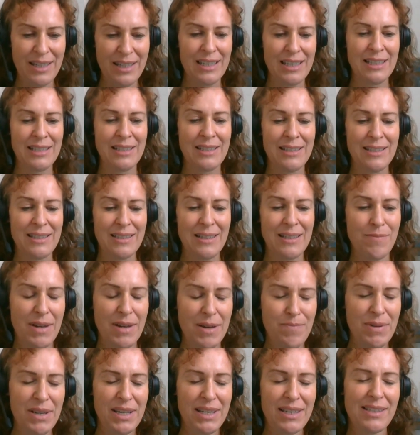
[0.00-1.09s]
And my
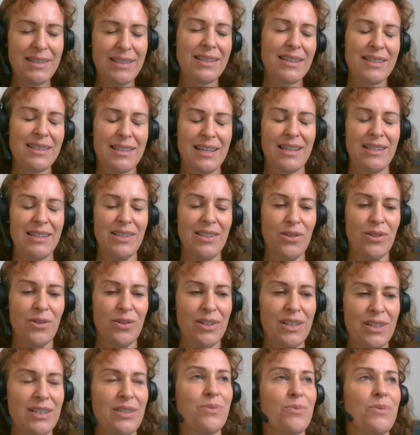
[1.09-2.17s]
biggest success
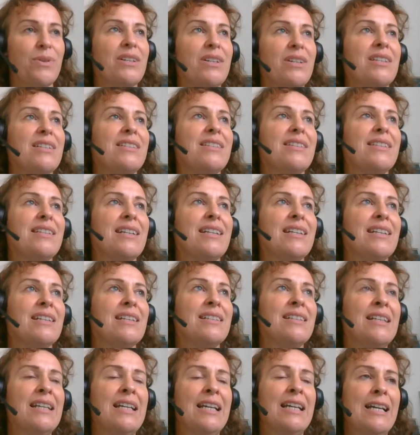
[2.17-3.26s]
stories was that
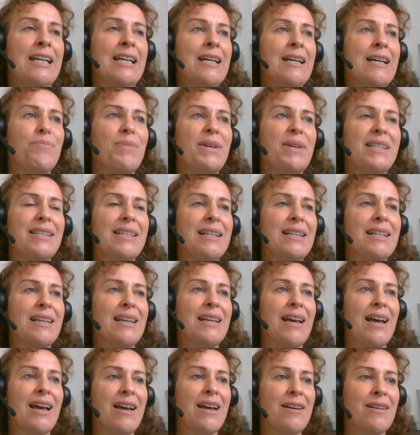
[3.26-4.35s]
basically I
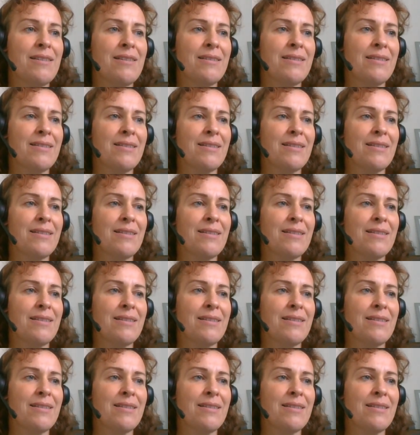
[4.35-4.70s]
had